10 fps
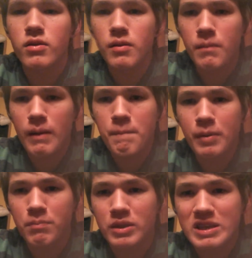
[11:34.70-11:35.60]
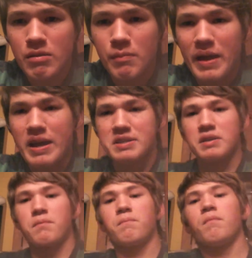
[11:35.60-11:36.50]
I bumped the table by
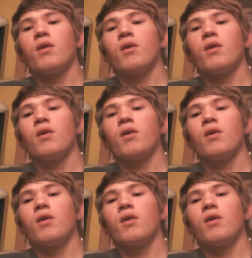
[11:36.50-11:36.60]
accident.